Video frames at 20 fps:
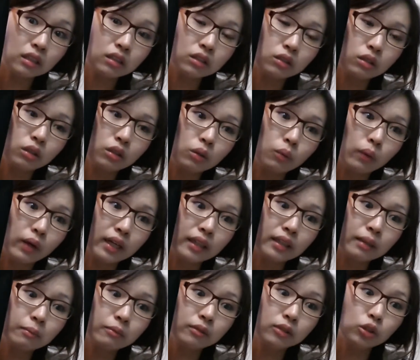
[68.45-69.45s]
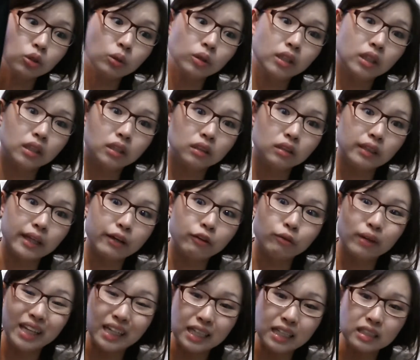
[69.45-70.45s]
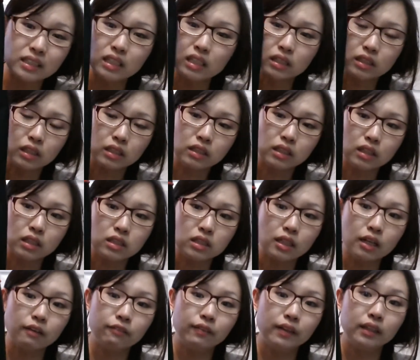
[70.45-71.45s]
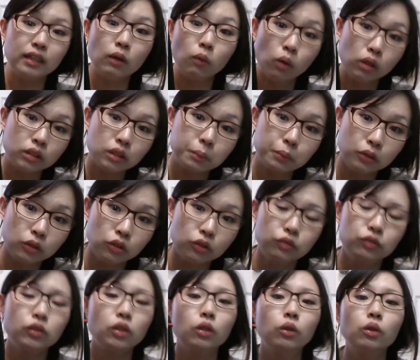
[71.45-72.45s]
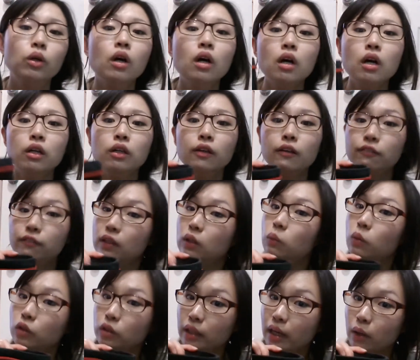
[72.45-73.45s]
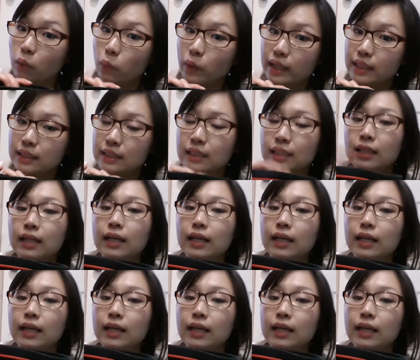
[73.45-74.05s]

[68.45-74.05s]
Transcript: so you wear them during like rainy seasons and stuff, and they're waterproof, so your feet won't get wet.